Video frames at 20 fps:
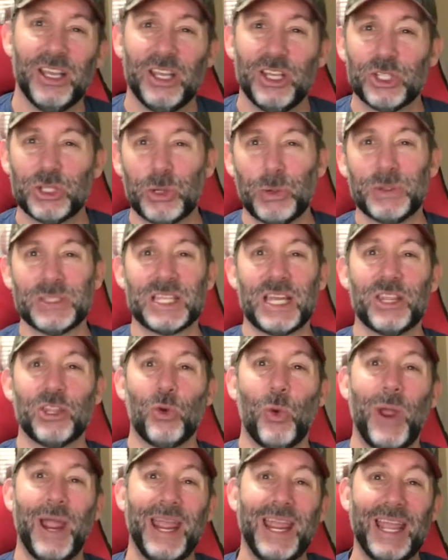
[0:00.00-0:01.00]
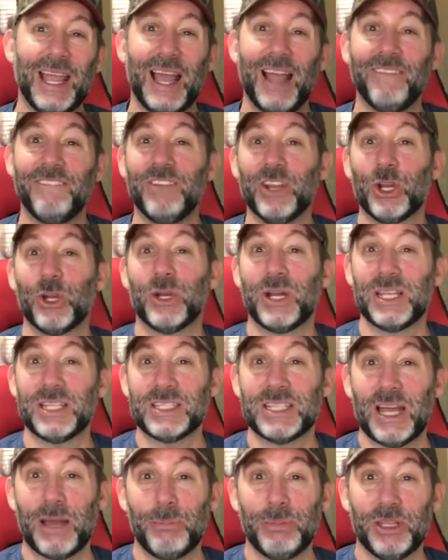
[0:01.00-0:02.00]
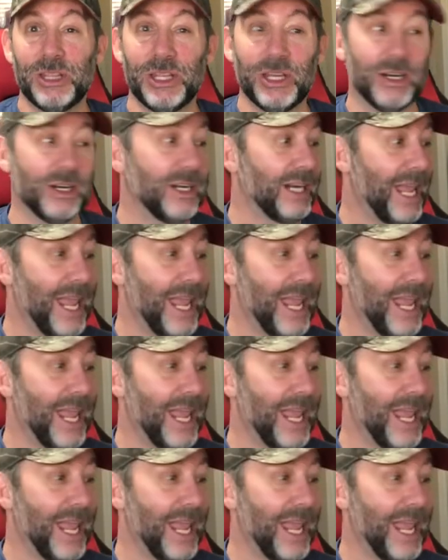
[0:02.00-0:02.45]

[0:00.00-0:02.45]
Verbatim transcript: So it was on the way. I figured I'd stop in there,